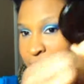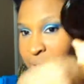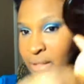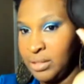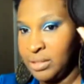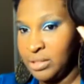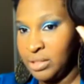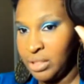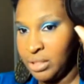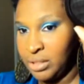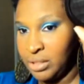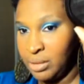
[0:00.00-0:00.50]
the
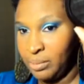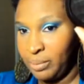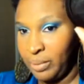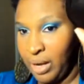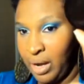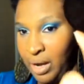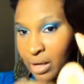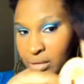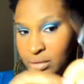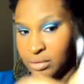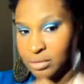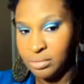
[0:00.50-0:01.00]
sponge at the
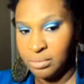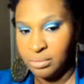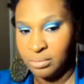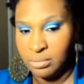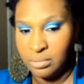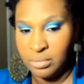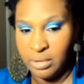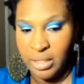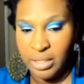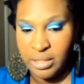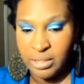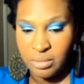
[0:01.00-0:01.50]

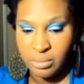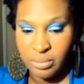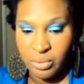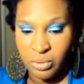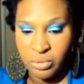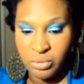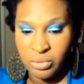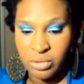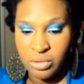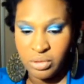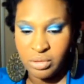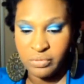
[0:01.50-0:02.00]
bottom, as
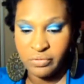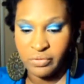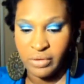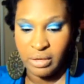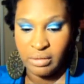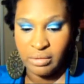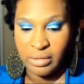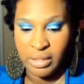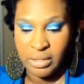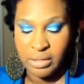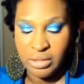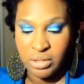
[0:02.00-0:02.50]
most
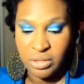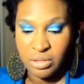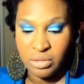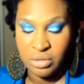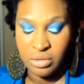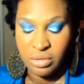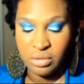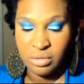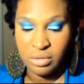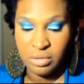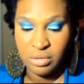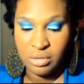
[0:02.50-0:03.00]

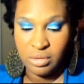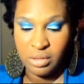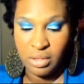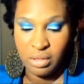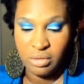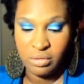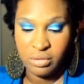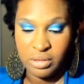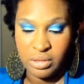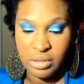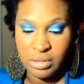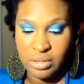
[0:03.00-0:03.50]
foundations,
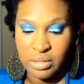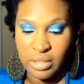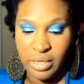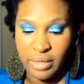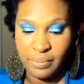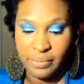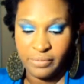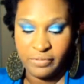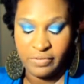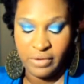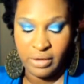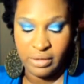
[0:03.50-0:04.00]
these
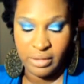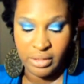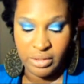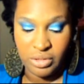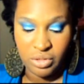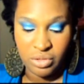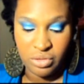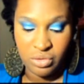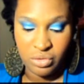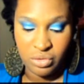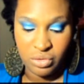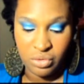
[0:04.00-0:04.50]
type of
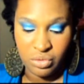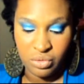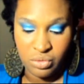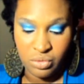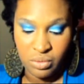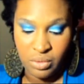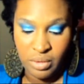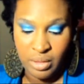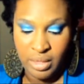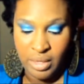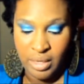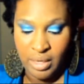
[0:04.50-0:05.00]
foundations
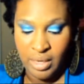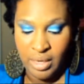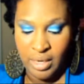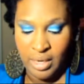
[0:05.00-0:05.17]
do.